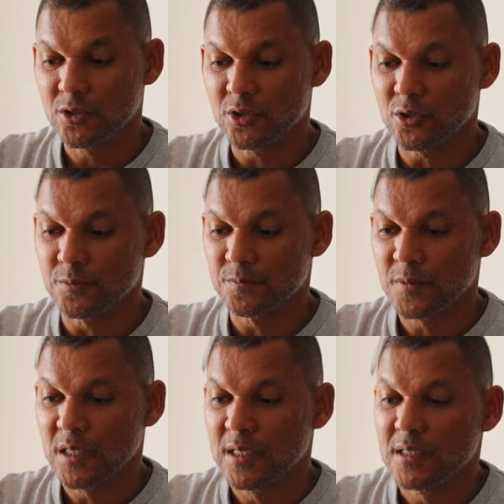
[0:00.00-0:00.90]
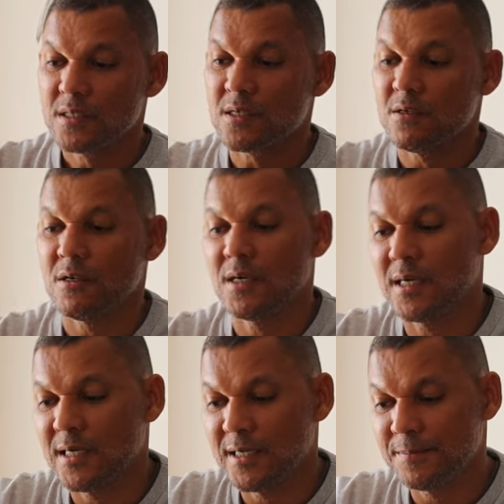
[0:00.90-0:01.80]
Cool. So
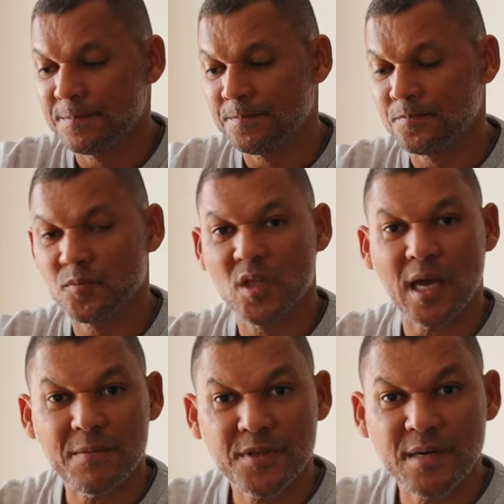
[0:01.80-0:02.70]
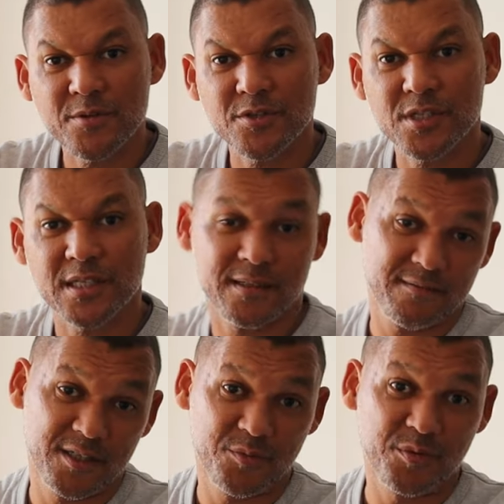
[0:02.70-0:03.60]
the app that I'm using,
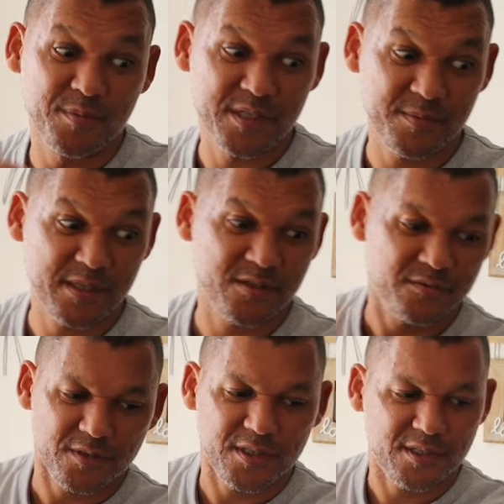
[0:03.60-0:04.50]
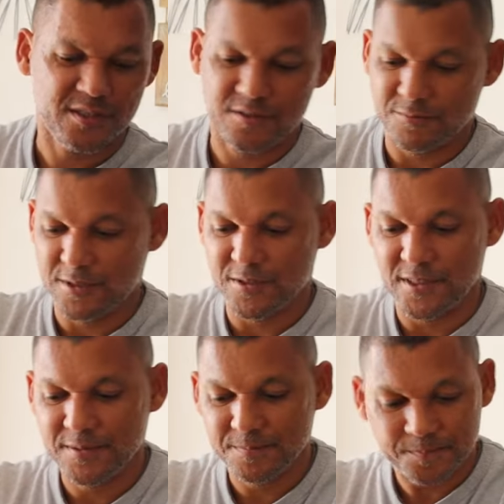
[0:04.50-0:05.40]
and I need to put my specs on for this, where are
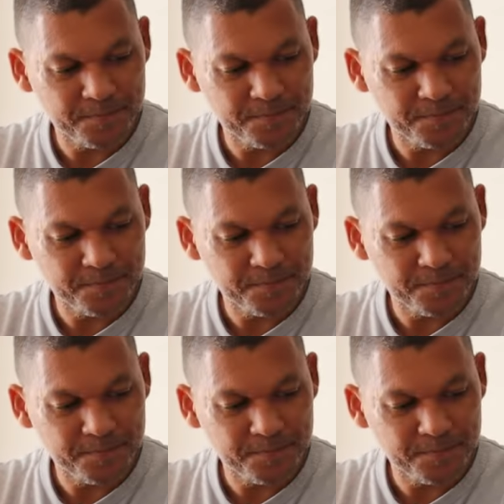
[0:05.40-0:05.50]
they?